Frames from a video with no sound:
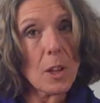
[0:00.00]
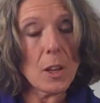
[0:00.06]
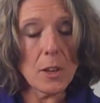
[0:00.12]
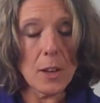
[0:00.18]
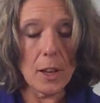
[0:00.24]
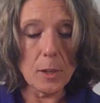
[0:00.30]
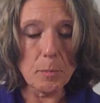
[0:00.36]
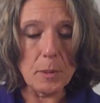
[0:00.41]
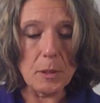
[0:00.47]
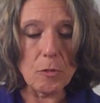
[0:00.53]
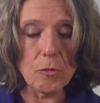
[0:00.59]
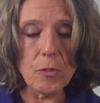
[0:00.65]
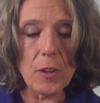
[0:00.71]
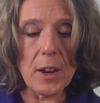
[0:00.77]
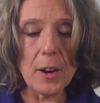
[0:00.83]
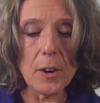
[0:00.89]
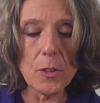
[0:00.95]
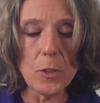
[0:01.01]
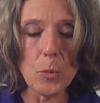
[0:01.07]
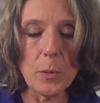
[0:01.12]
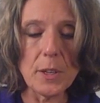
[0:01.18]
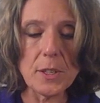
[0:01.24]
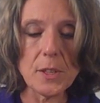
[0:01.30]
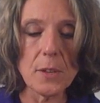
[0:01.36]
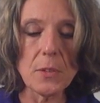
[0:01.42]
Now to be fair, the
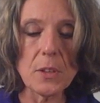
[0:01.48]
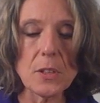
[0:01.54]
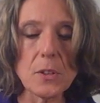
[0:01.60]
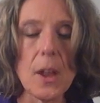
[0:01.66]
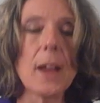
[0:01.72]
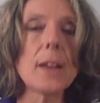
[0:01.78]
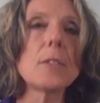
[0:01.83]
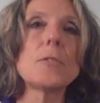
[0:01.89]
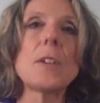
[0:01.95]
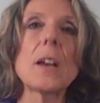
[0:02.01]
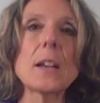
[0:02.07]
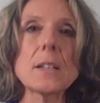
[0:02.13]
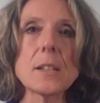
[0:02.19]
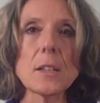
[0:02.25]
risk of the side effects